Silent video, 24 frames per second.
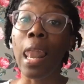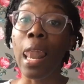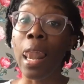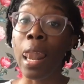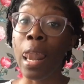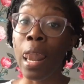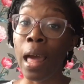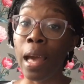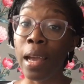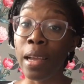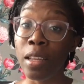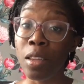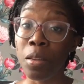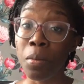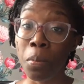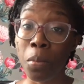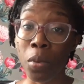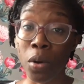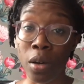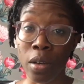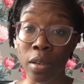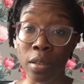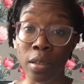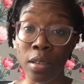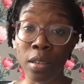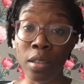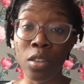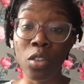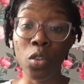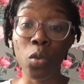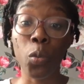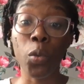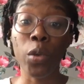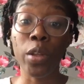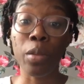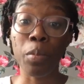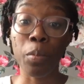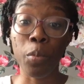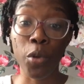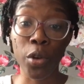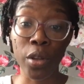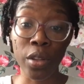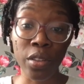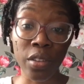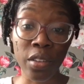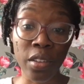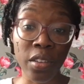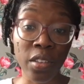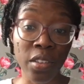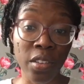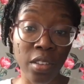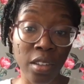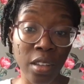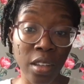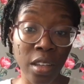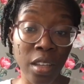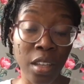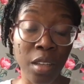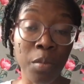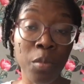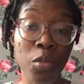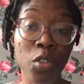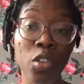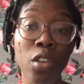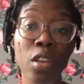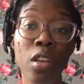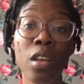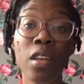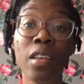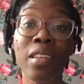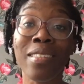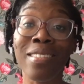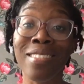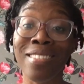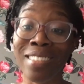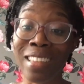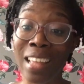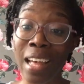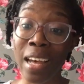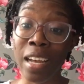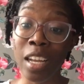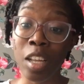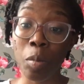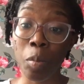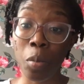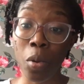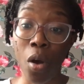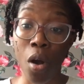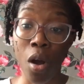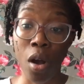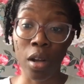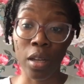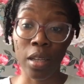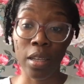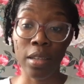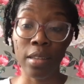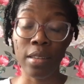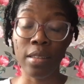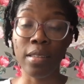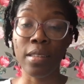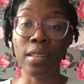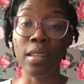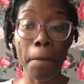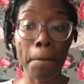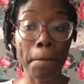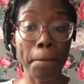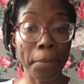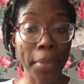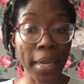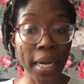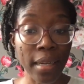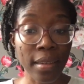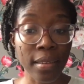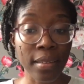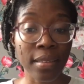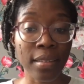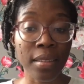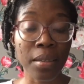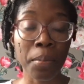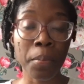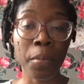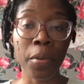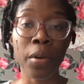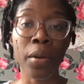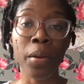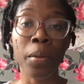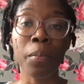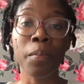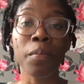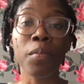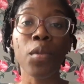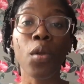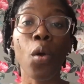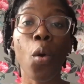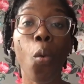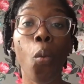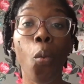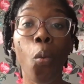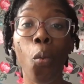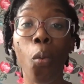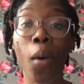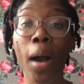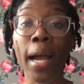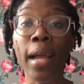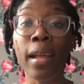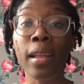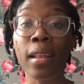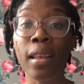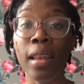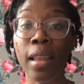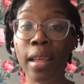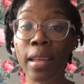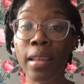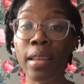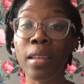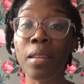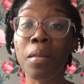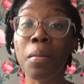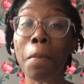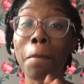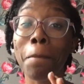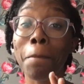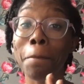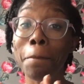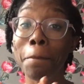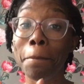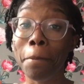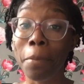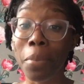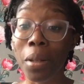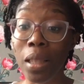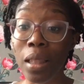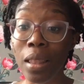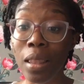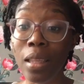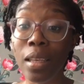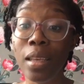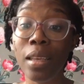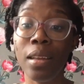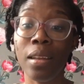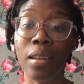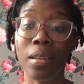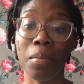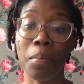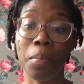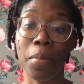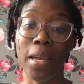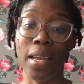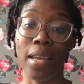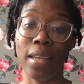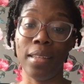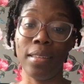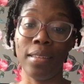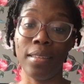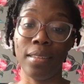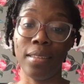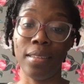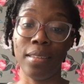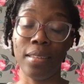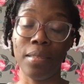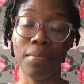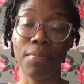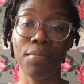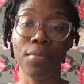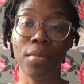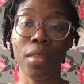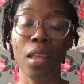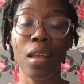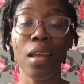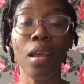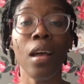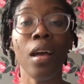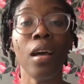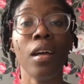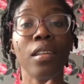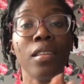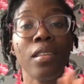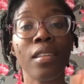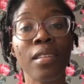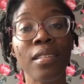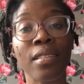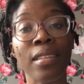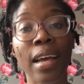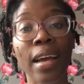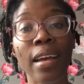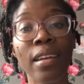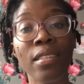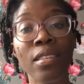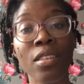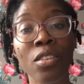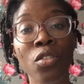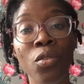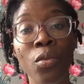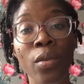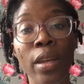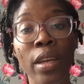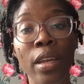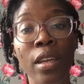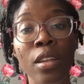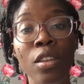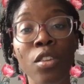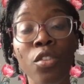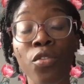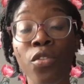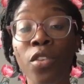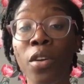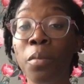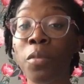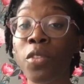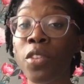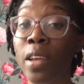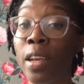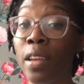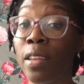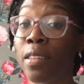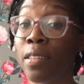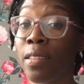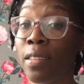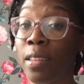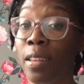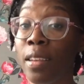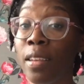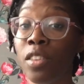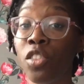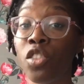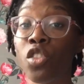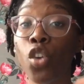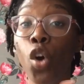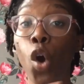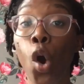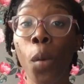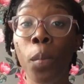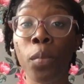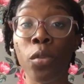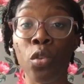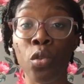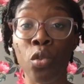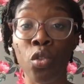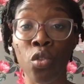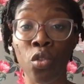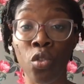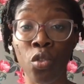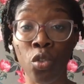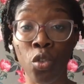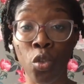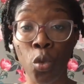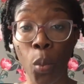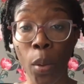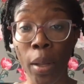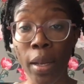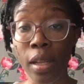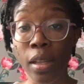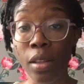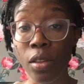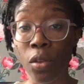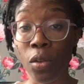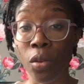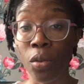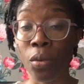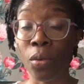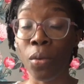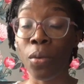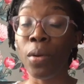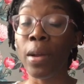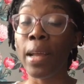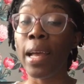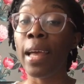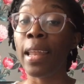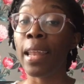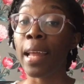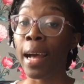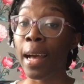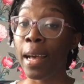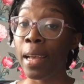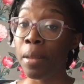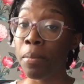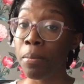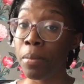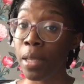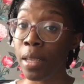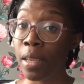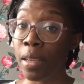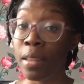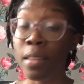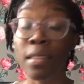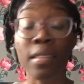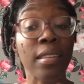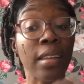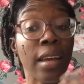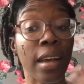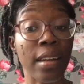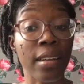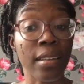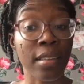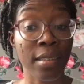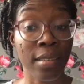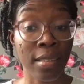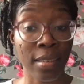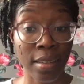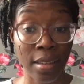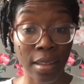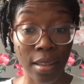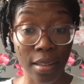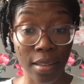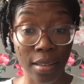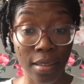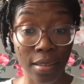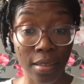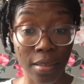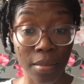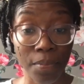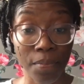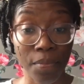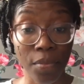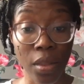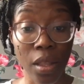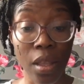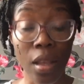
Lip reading: lined bodice with princess seams, side pockets, back zipper, wide-legged pleated pants. The sizes range from size 6 up to 22 and I made size 6.